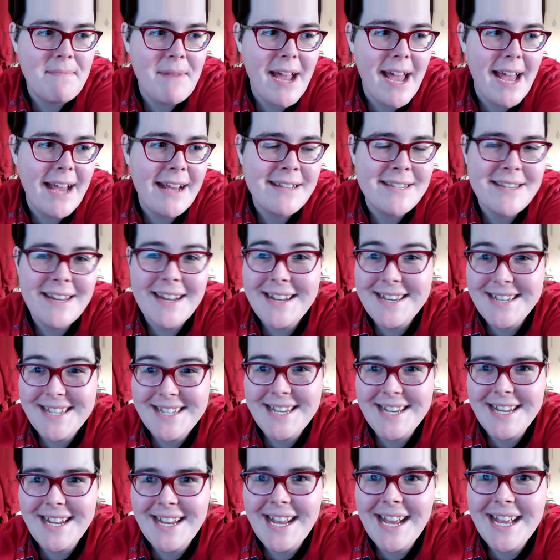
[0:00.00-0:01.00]
my
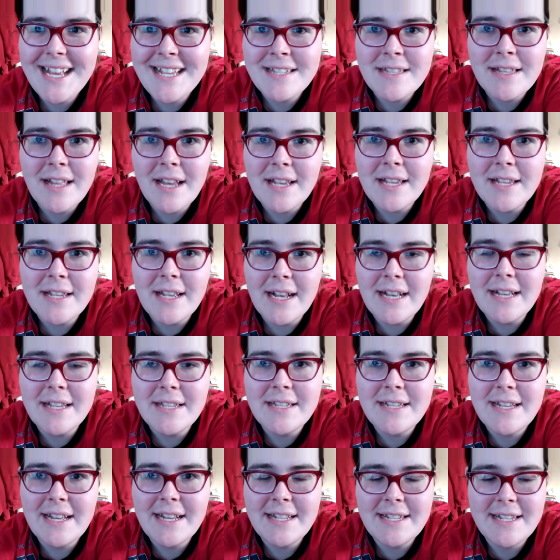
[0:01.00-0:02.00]
anxiety isn't
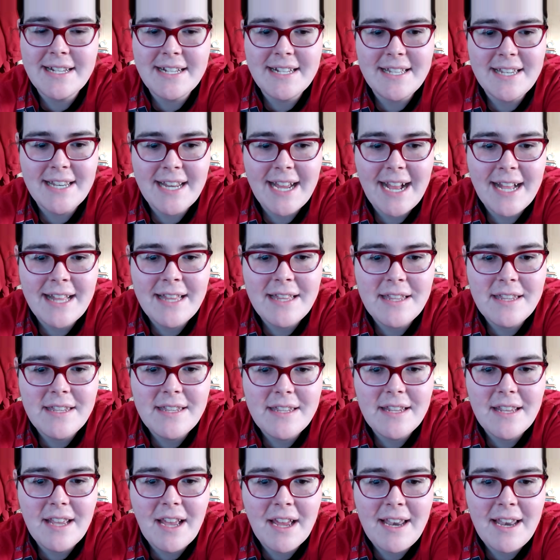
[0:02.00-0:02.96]
as intense